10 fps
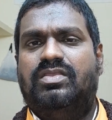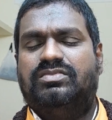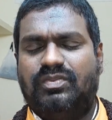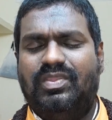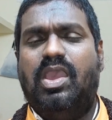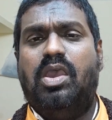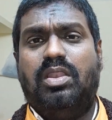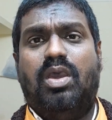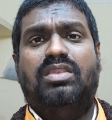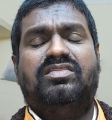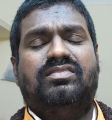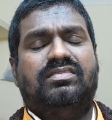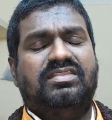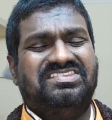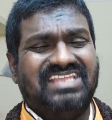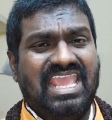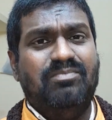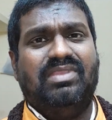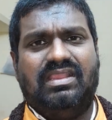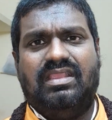So we all all the
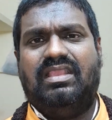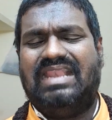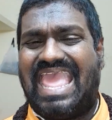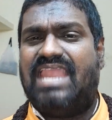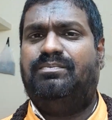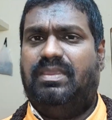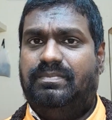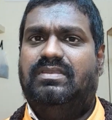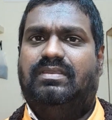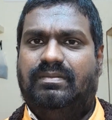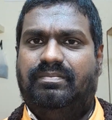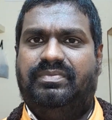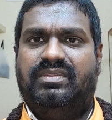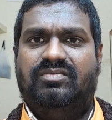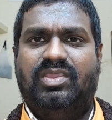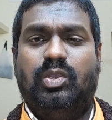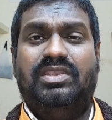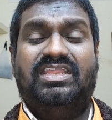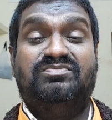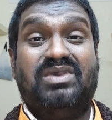same clan people. We call
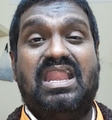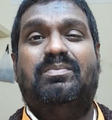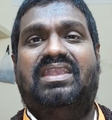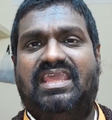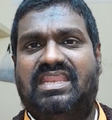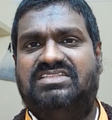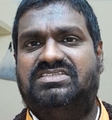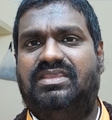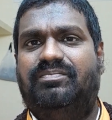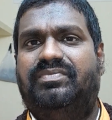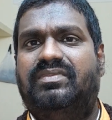it as Paramar dynasty.